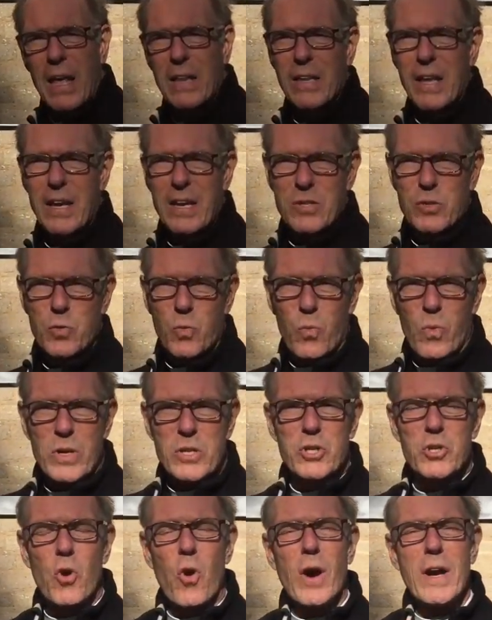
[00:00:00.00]
and let us
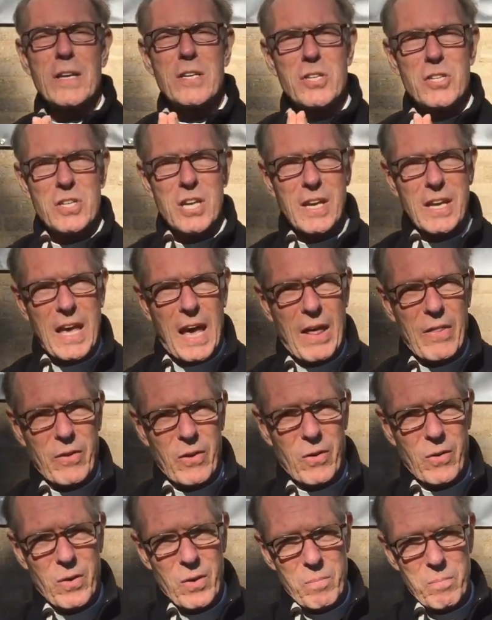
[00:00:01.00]
rejoice
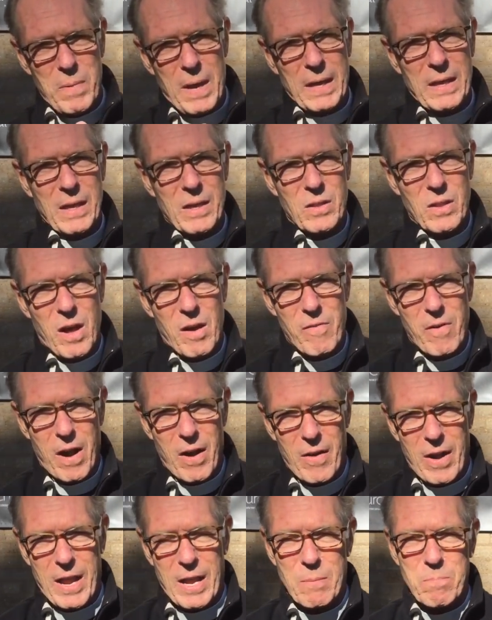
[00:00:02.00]
together, making love
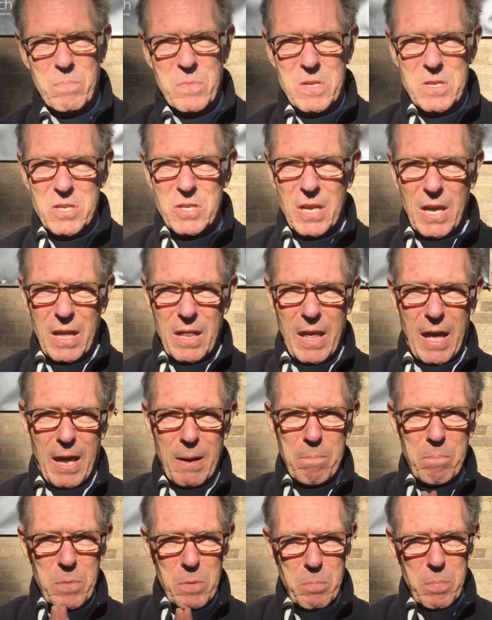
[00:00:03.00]
our aim. See you
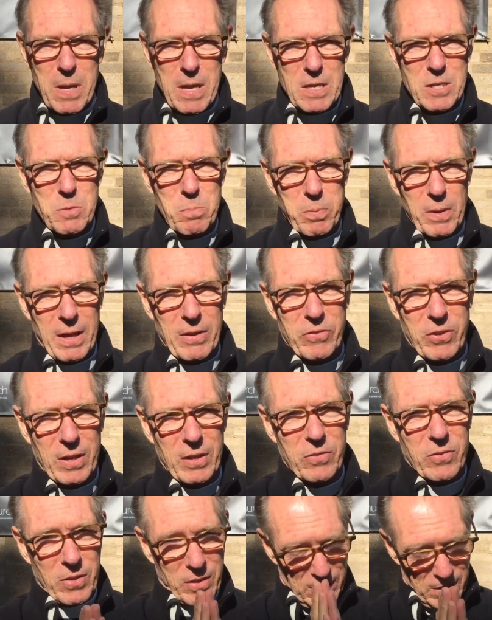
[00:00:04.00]
then. Peace,
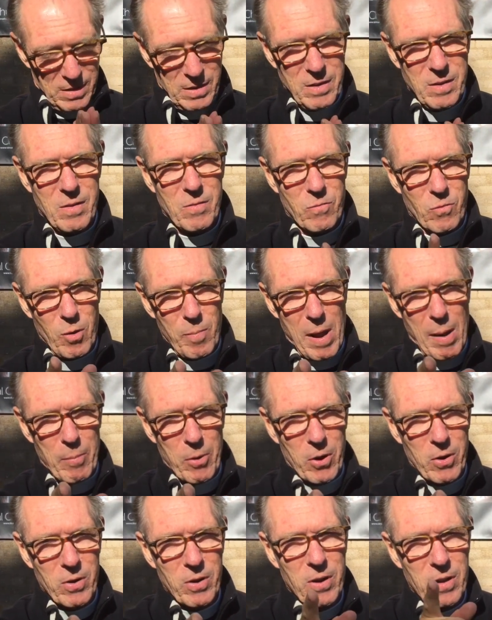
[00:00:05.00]
blessings.
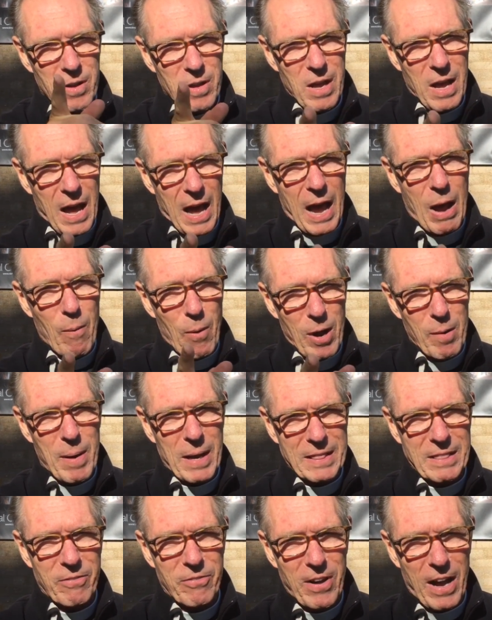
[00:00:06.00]
Remember, I want to
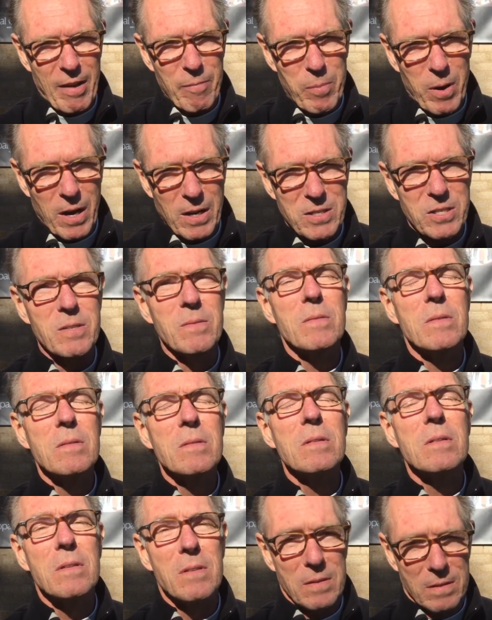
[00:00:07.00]
make the five bucks.
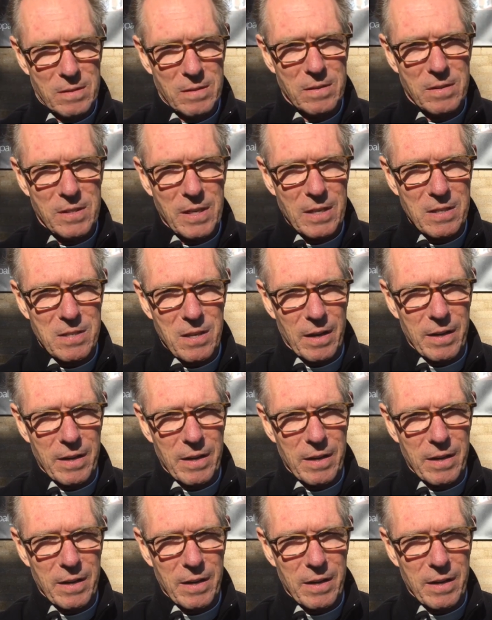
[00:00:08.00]
See you